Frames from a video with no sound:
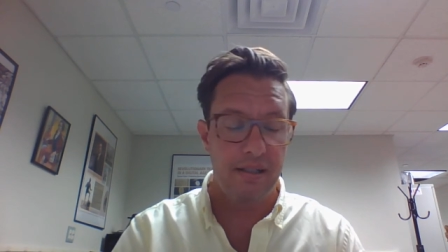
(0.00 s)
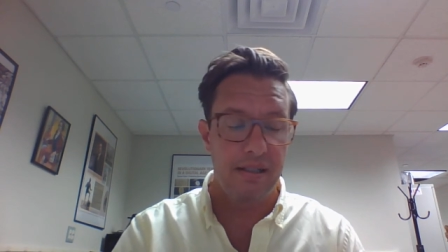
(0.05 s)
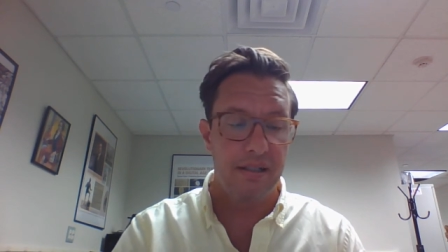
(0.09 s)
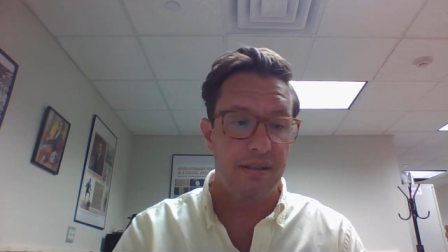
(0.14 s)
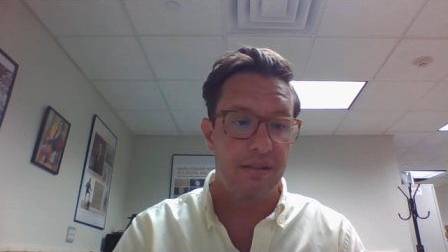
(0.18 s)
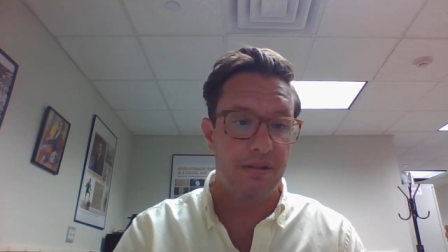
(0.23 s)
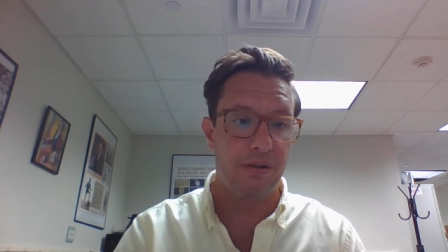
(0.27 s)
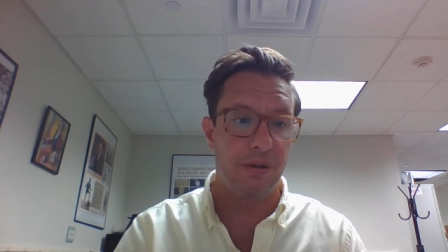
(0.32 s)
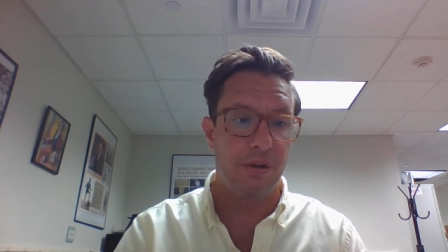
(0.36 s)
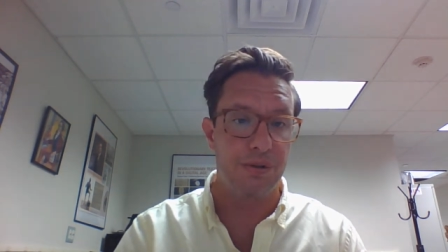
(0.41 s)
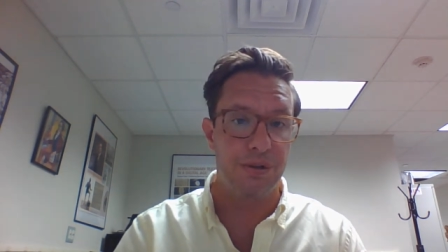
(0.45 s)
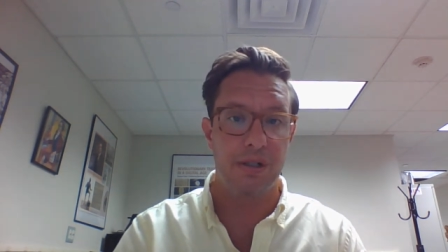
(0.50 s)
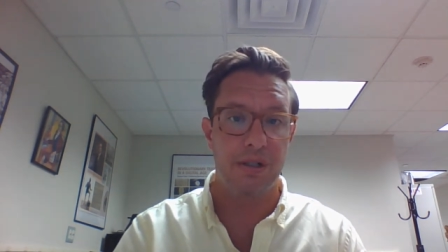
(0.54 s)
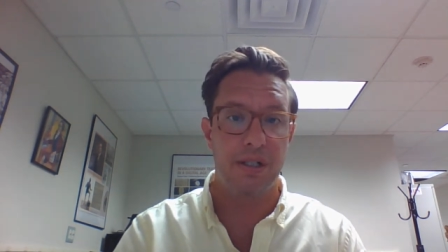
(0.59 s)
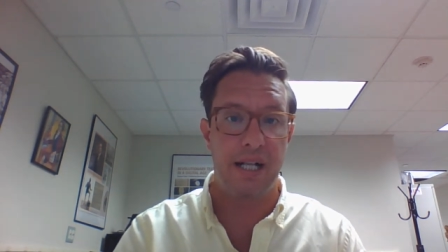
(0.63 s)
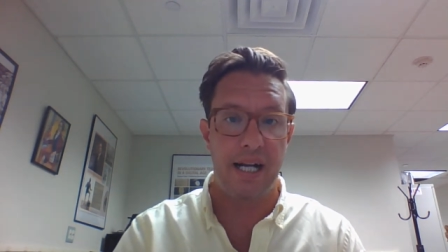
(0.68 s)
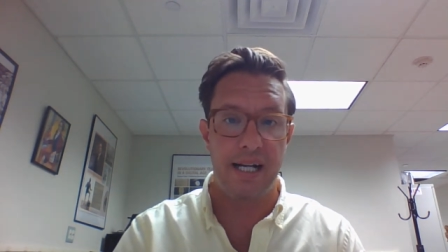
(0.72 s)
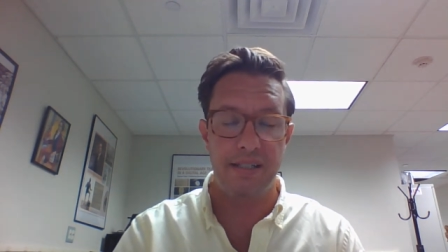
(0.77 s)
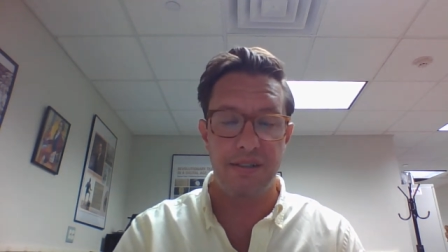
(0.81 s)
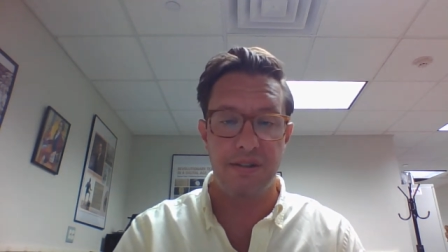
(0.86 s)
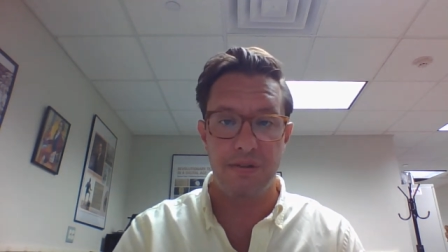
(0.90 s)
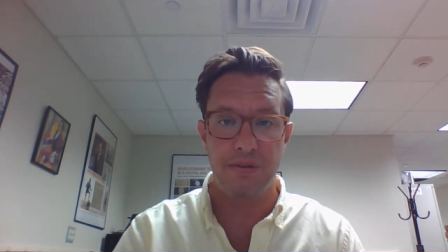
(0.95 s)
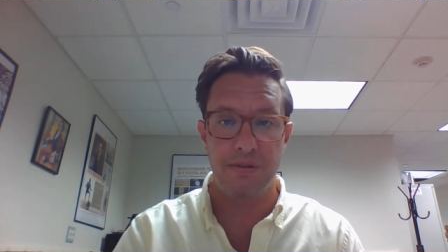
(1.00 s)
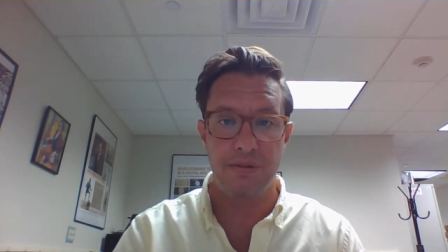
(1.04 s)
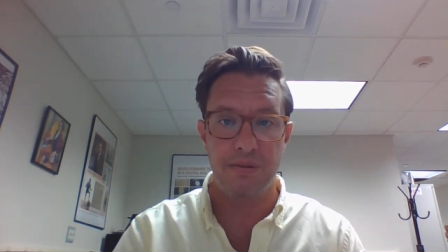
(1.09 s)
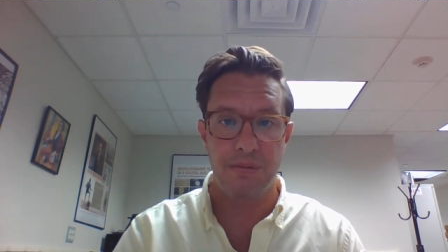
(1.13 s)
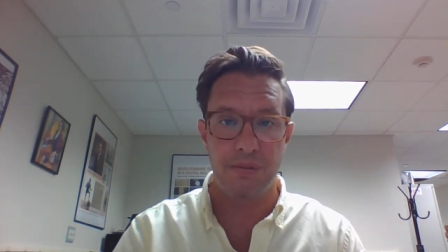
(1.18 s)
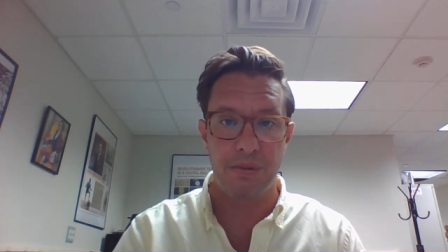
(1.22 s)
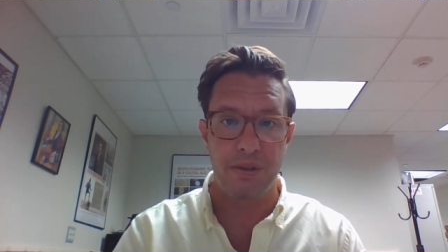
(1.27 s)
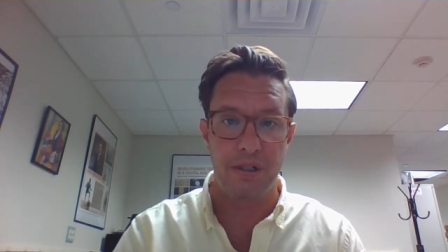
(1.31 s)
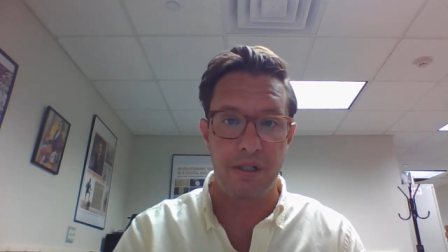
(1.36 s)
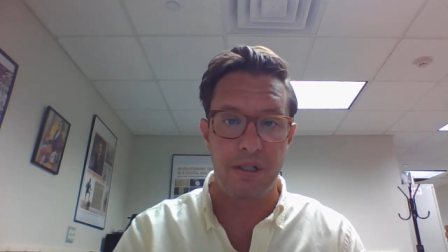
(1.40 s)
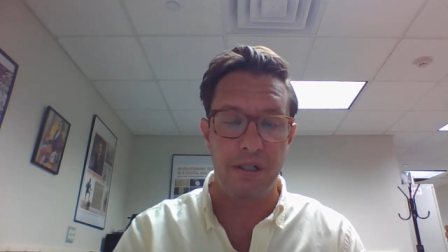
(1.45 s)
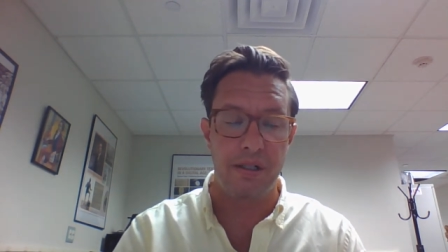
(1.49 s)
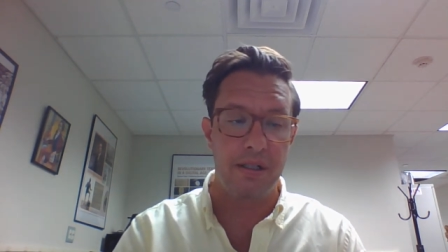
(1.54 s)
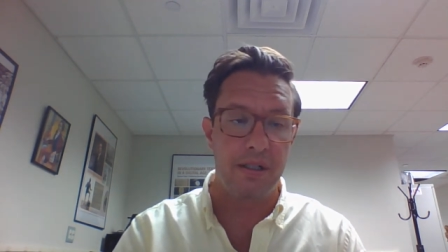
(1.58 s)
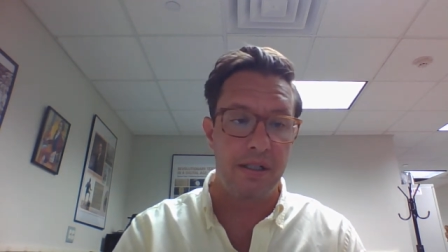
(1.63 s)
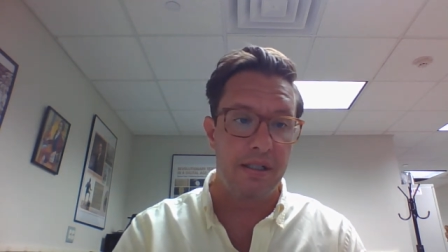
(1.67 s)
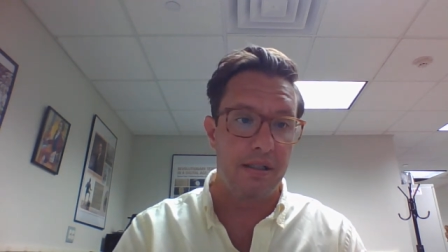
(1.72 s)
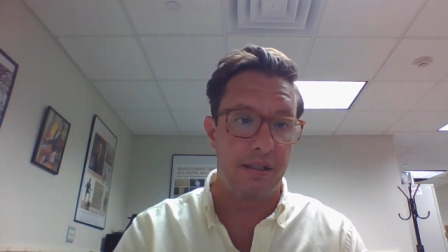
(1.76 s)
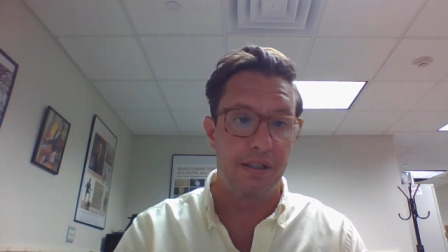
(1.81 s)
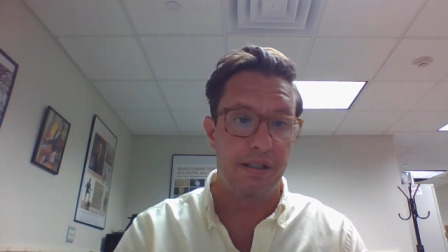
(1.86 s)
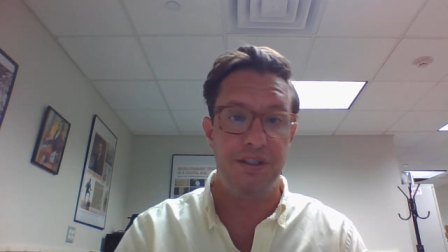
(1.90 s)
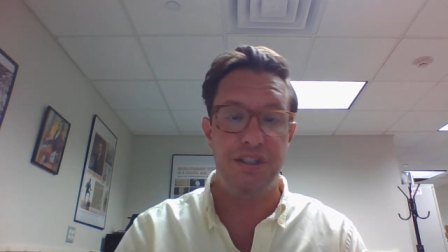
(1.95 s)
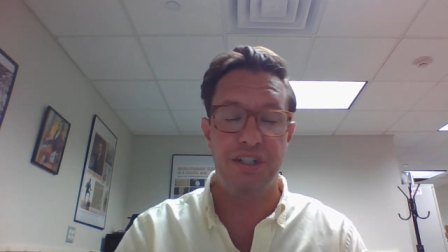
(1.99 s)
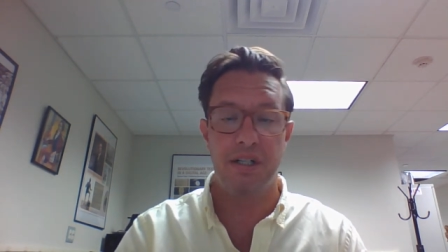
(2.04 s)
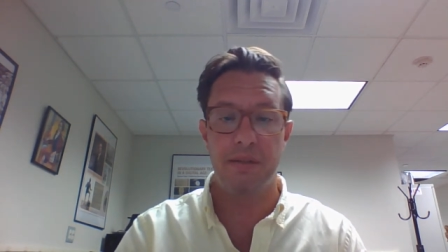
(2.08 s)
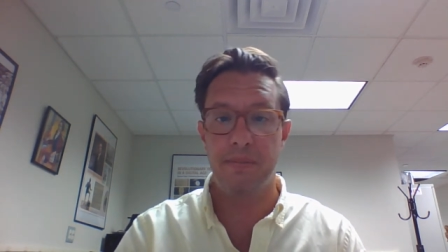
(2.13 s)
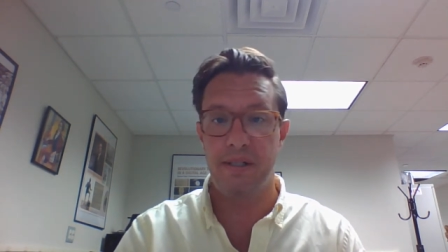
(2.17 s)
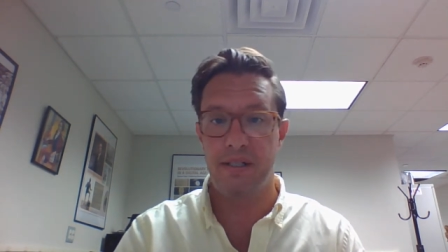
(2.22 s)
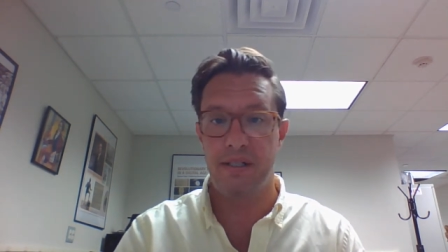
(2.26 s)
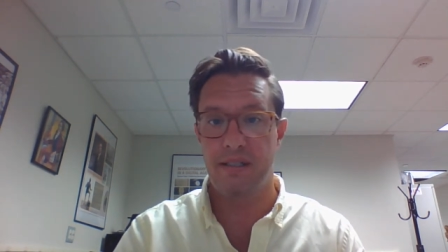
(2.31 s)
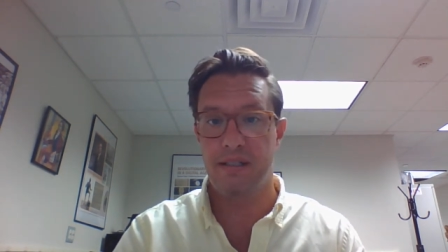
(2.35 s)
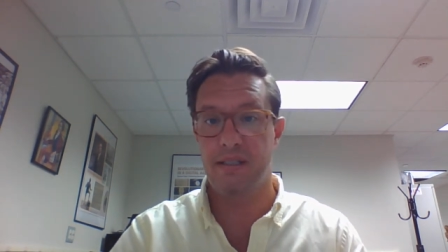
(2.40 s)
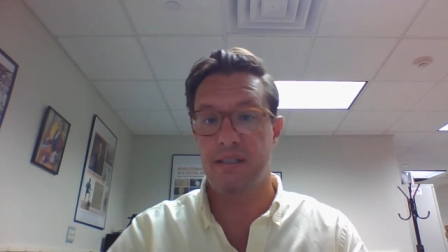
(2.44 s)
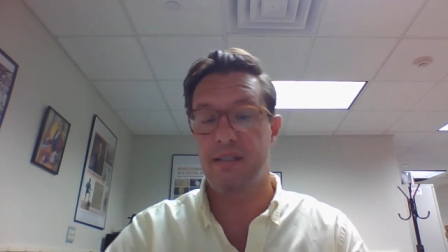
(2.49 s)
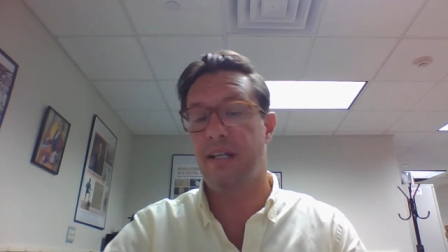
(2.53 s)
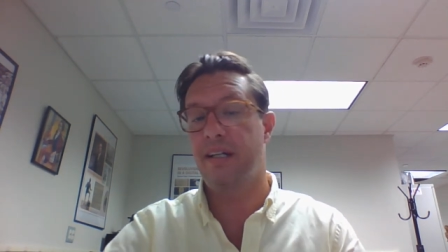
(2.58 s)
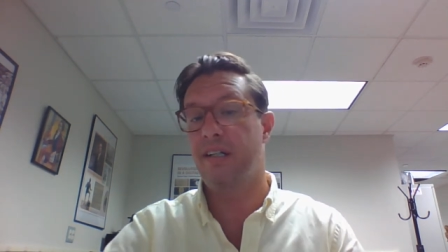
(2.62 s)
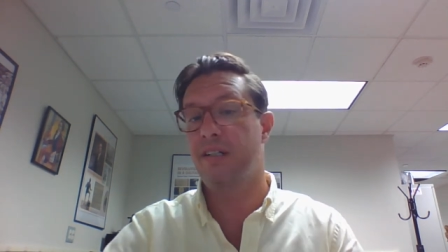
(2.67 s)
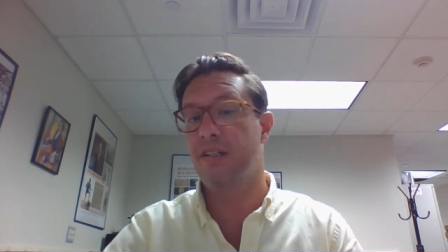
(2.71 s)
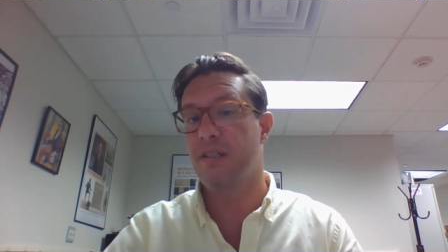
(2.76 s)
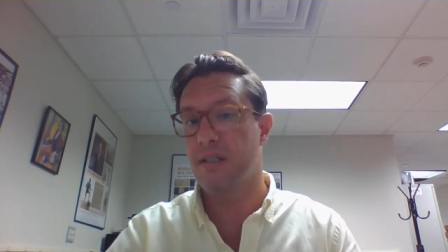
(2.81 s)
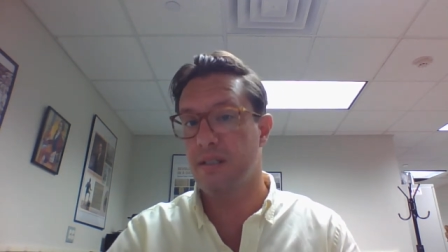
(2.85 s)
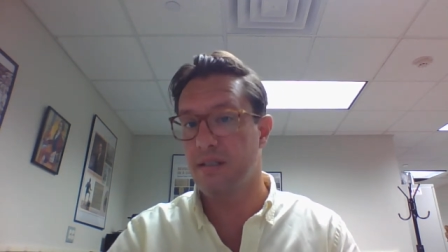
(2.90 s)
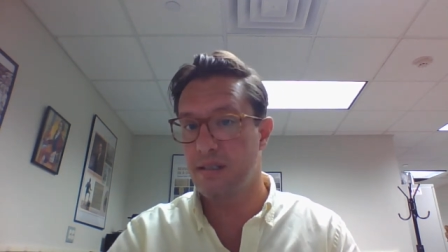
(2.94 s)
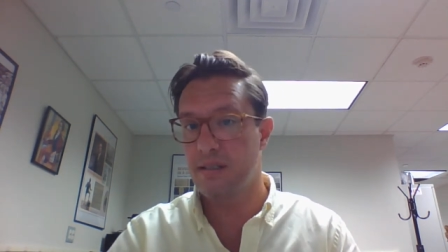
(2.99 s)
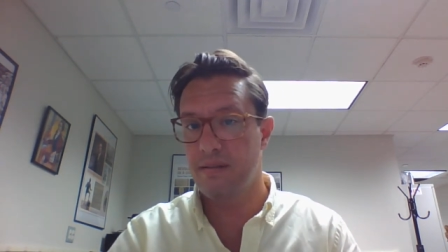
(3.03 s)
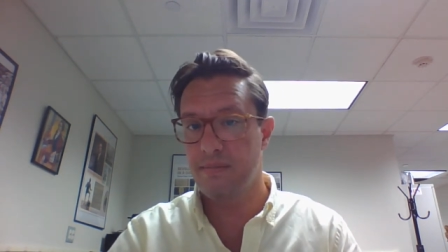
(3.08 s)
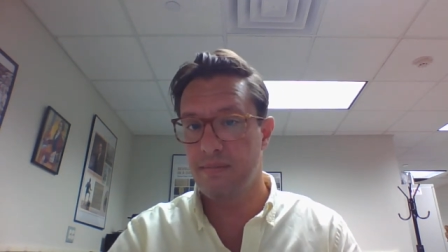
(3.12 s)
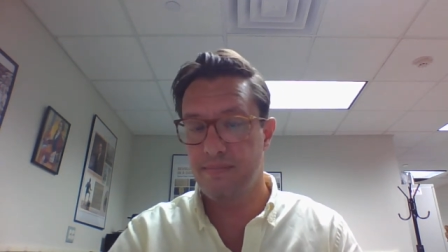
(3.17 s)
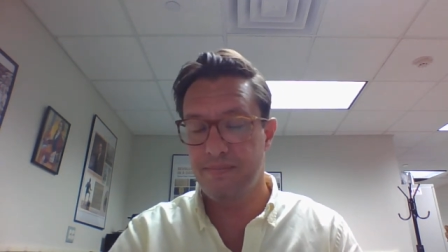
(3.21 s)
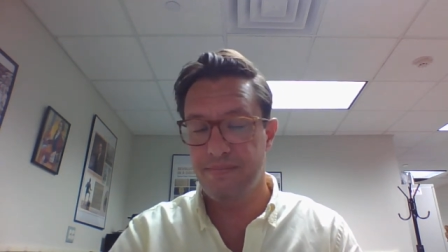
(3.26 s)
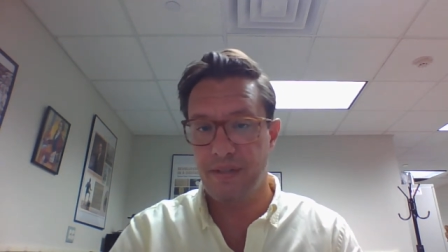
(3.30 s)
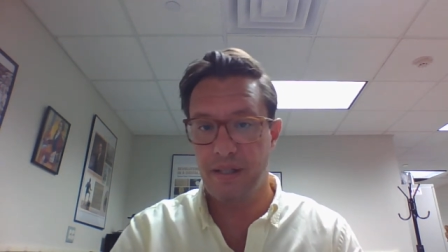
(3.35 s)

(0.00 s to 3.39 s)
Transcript: social classes were legitimate distinctions.